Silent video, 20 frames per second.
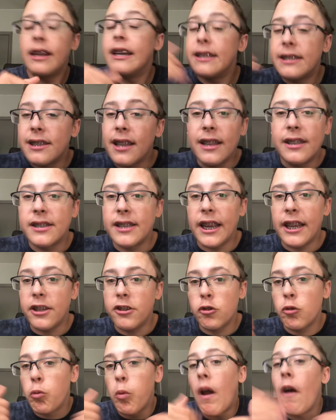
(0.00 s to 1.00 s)
it's, let's
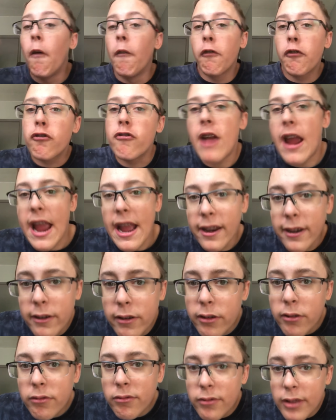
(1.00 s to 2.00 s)
say, 12
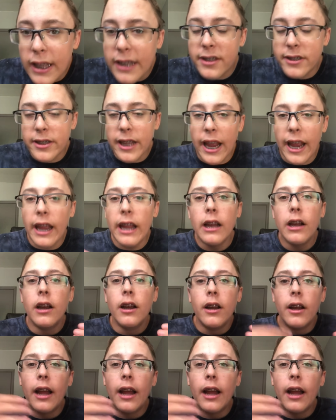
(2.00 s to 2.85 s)
grand, let's say.